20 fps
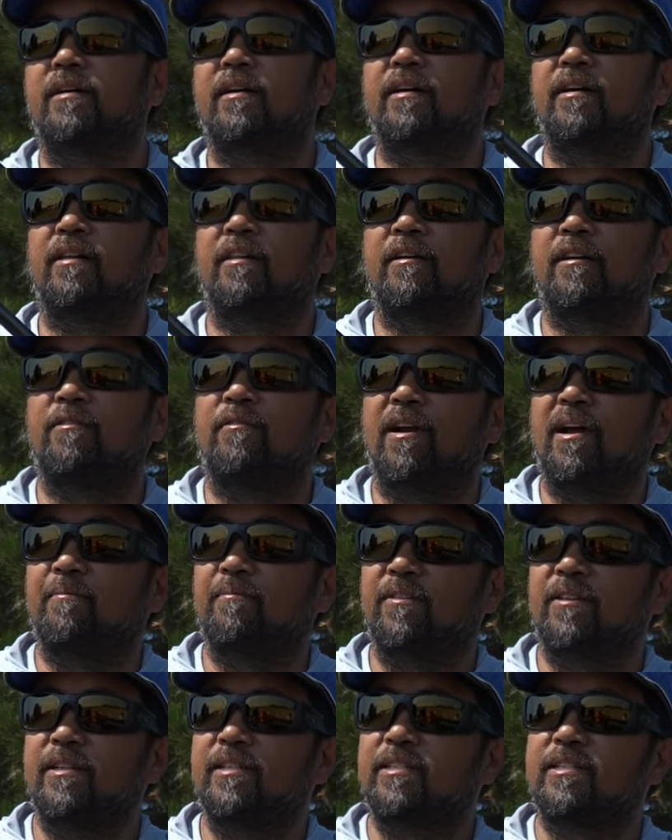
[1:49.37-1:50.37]
I'll unwrap
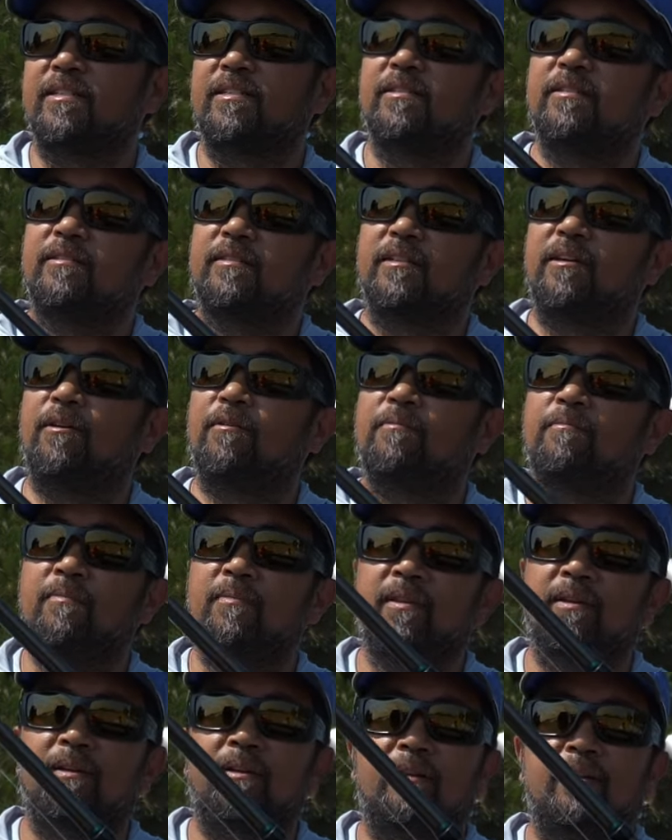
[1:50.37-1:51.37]
this. So
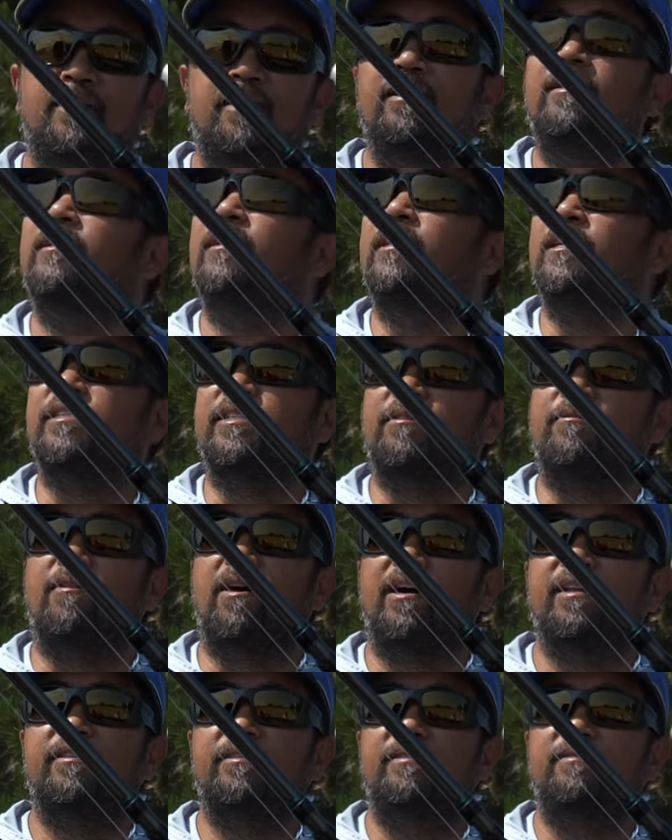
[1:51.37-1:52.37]
here's the
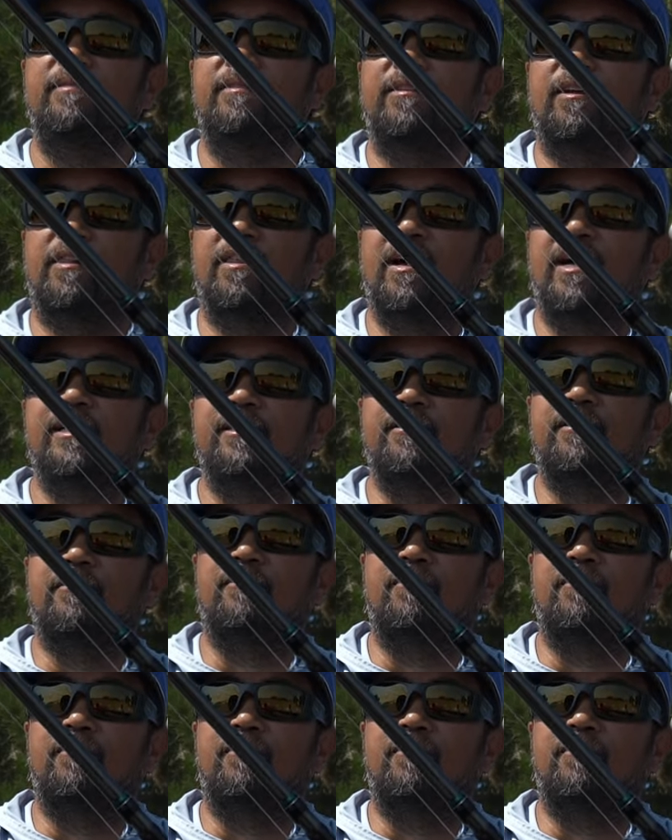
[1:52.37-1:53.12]
line to the